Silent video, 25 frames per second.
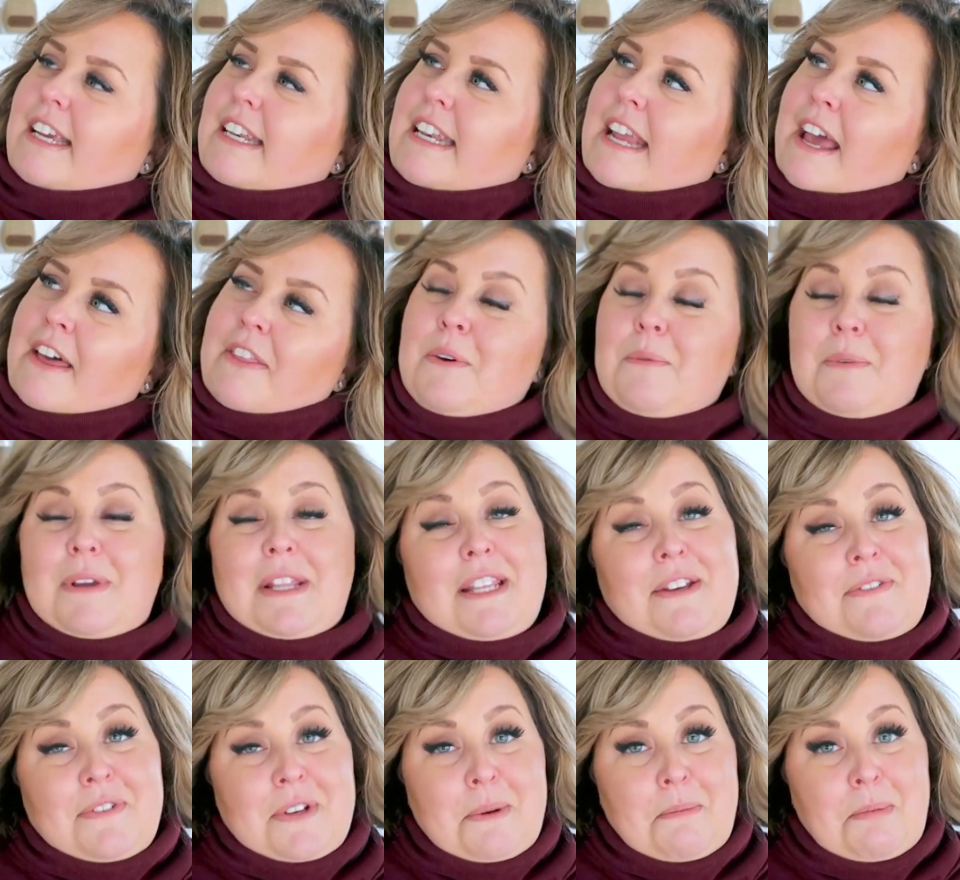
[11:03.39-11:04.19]
Now that we
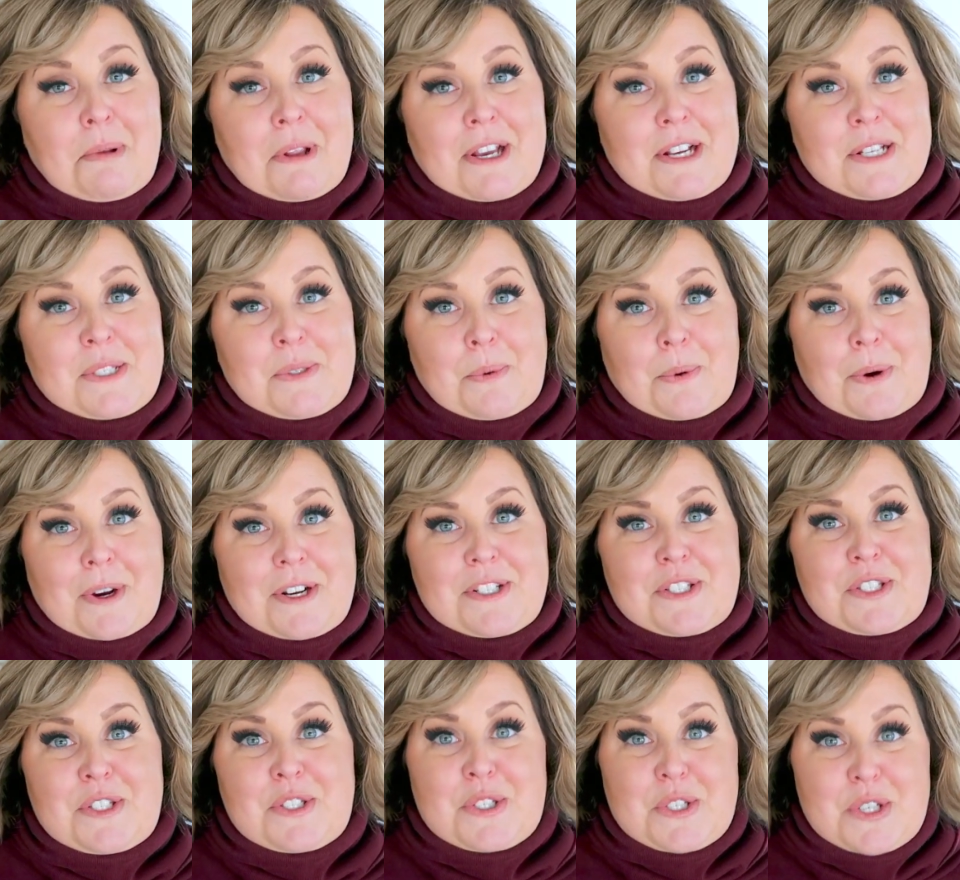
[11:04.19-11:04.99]
live in a place where
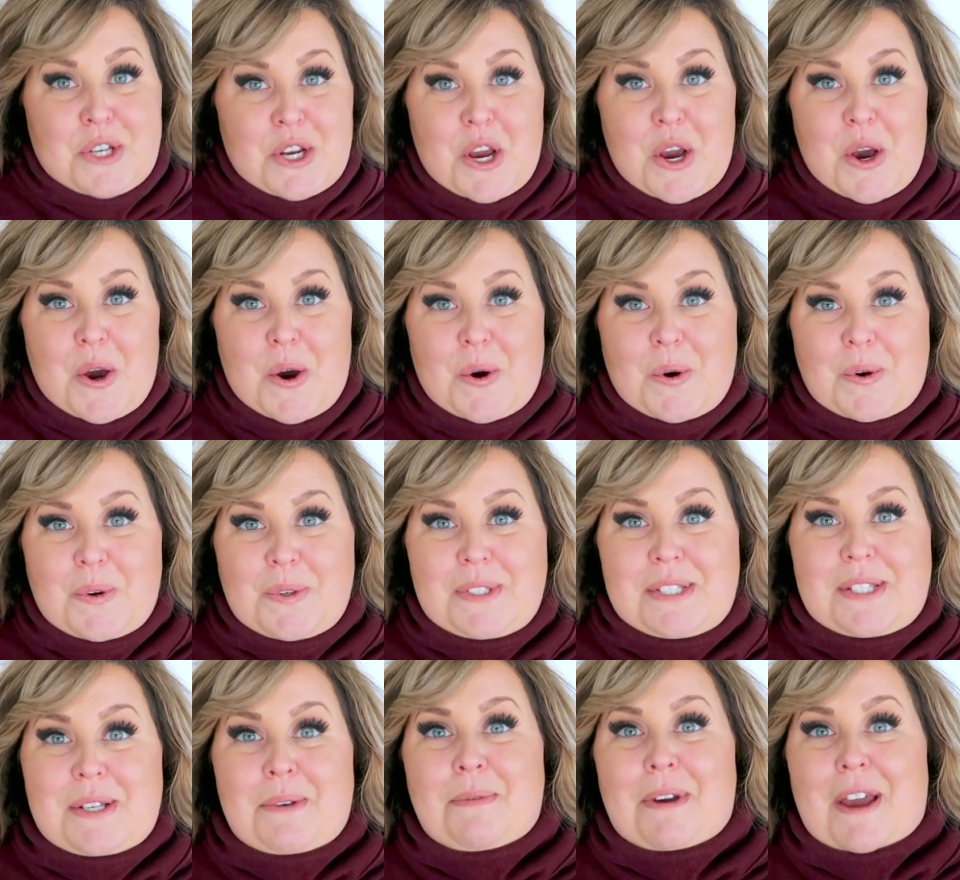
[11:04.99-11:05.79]
it
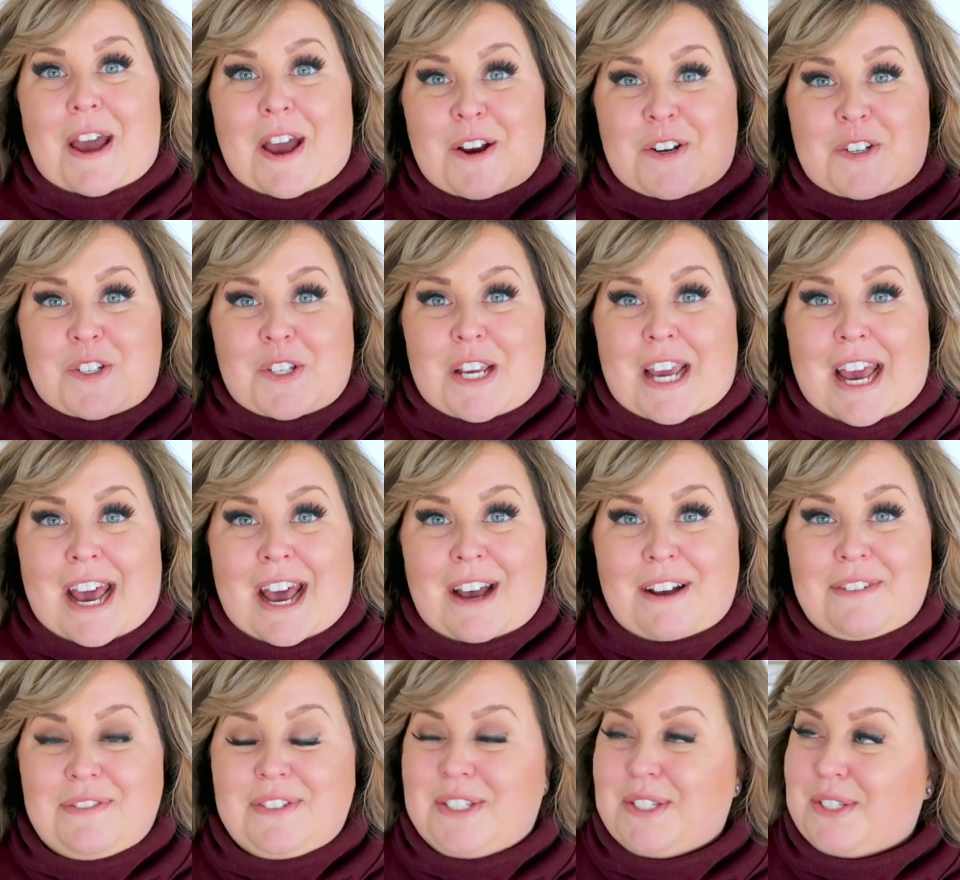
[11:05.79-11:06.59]
snows, and we actually
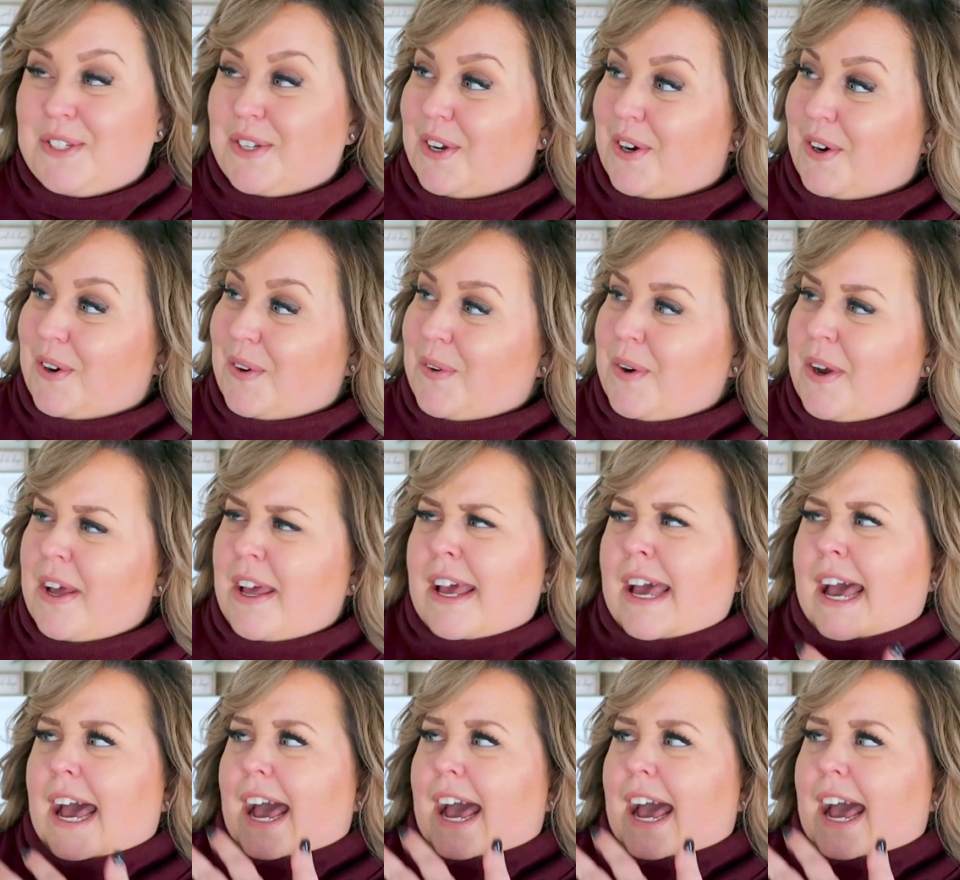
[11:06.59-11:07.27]
have snow,